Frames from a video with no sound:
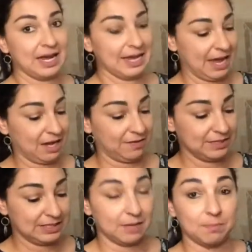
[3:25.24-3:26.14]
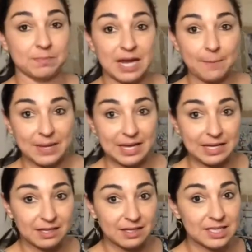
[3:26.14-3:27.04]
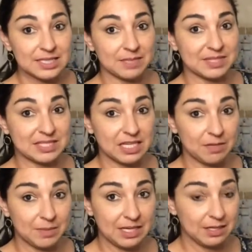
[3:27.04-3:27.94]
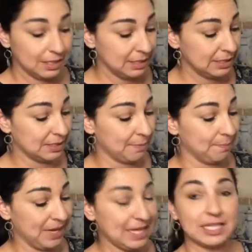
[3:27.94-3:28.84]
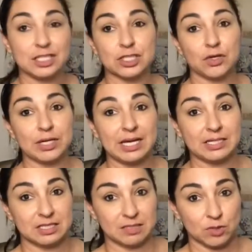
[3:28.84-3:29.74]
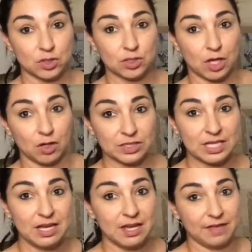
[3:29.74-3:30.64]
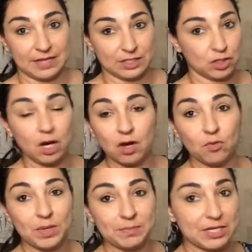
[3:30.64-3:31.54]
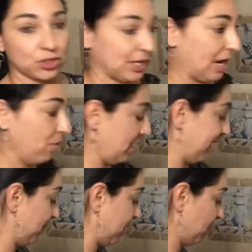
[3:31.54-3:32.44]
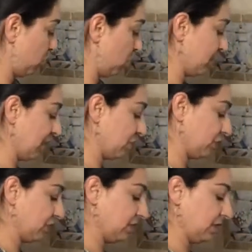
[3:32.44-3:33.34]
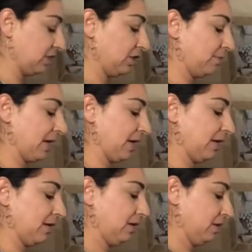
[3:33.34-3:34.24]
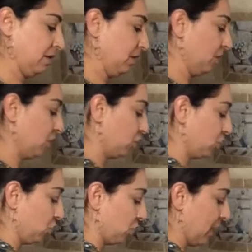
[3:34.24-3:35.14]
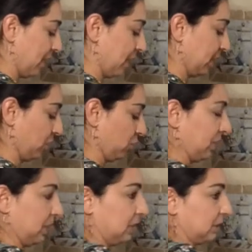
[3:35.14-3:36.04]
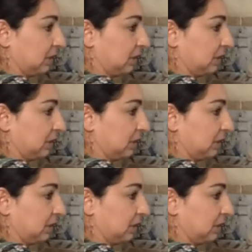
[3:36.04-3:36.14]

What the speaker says: I have some nutmeg, some cinnamon, some baking soda, and some salt. And that's all been measured out. And I'm going to pour that just into my dry ingredients.